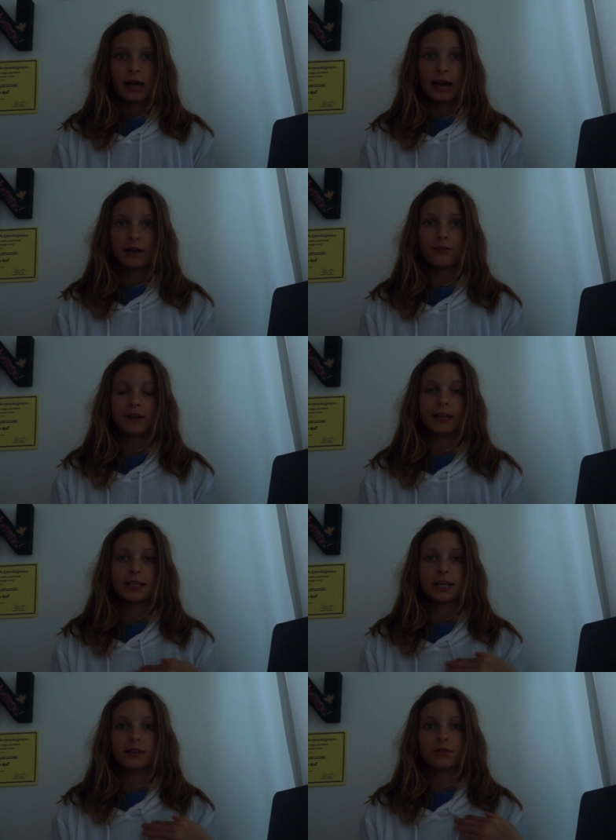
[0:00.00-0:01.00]
and if it
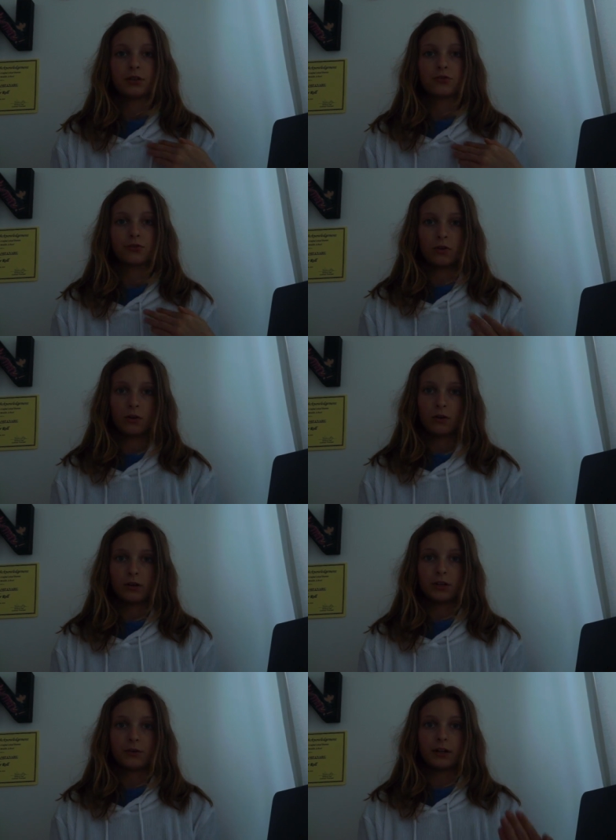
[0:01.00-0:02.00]
gets out of control,
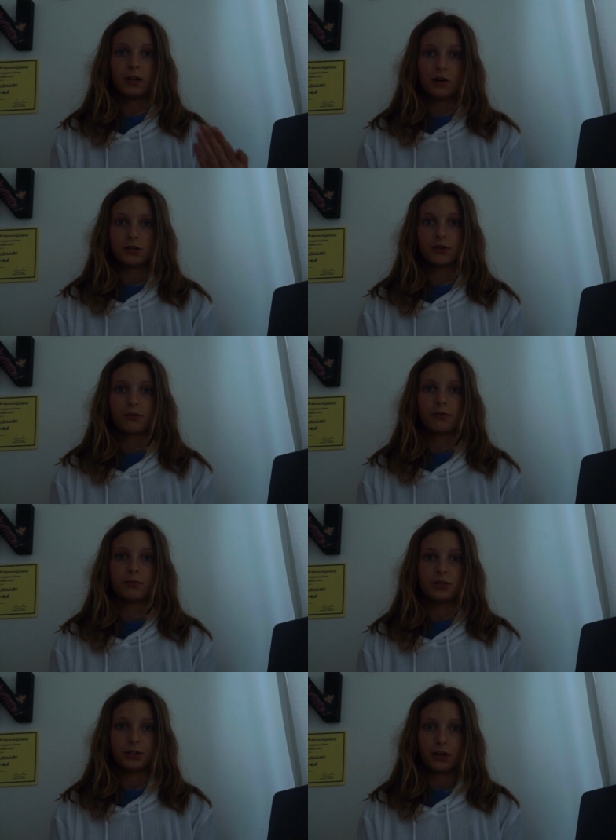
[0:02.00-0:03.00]
you can also
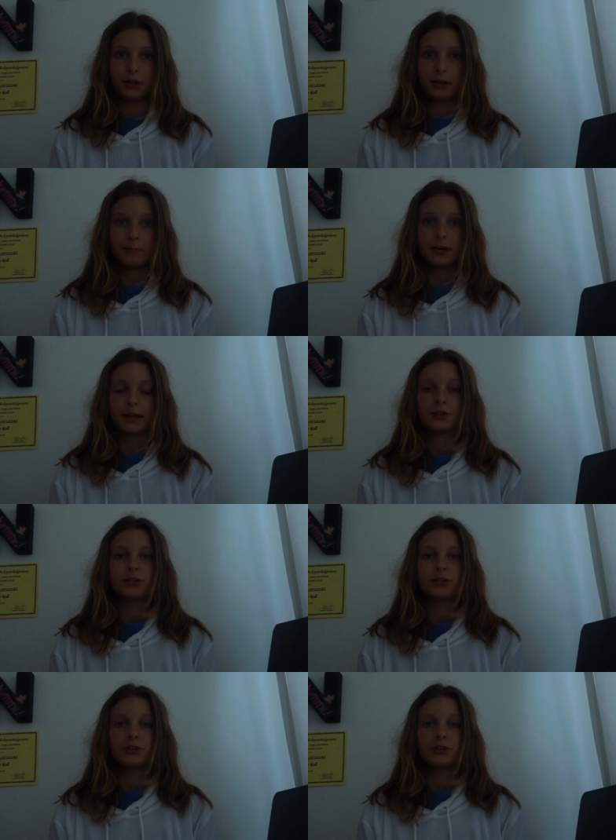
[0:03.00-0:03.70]
throw dirt on it by